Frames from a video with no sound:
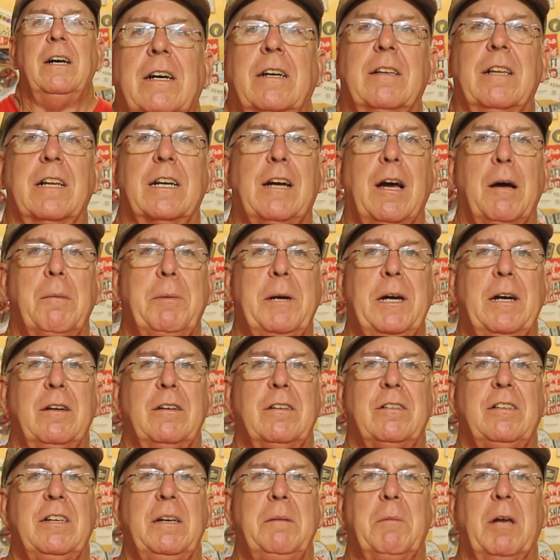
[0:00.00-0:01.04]
Click up here
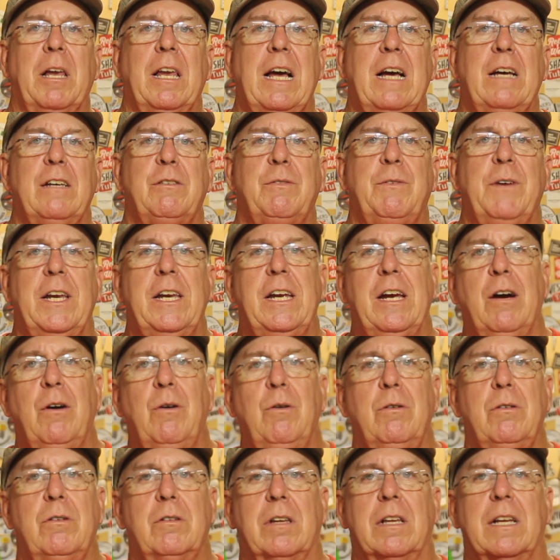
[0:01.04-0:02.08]
to see my last
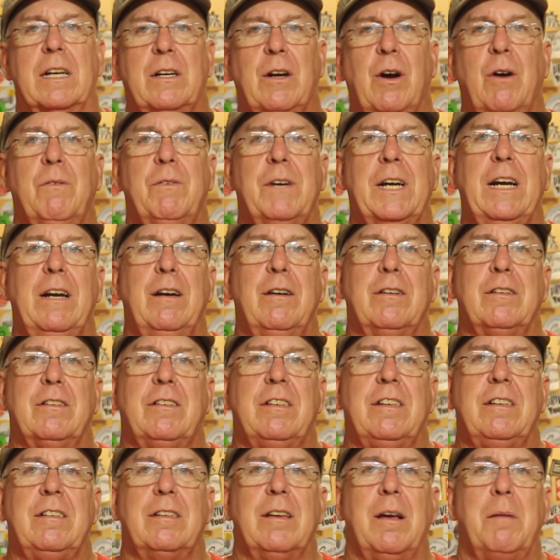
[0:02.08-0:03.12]
video. Click over here to
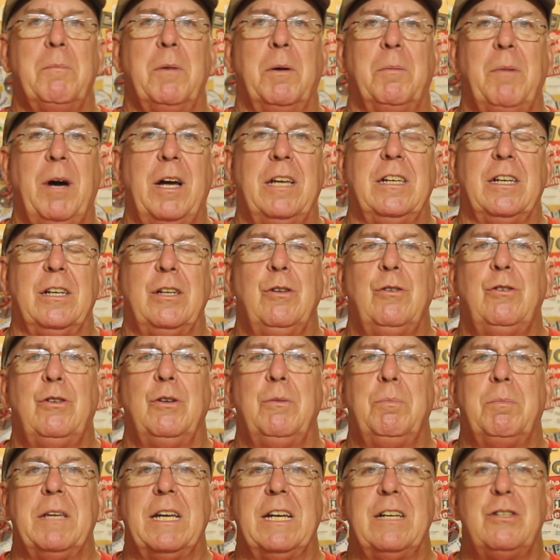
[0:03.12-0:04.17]
see something of mine that
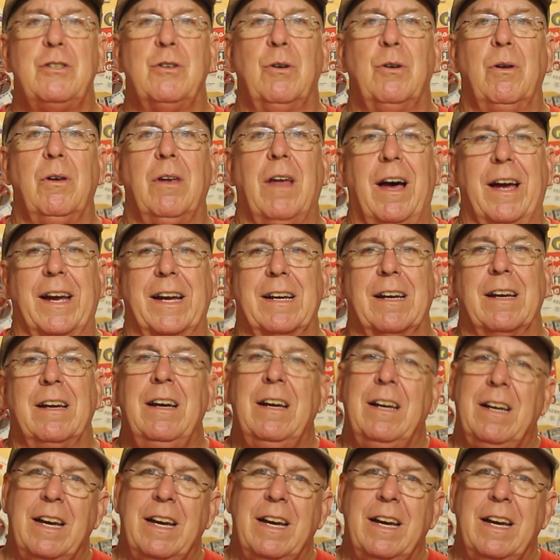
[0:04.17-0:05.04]
YouTube thinks you'll like.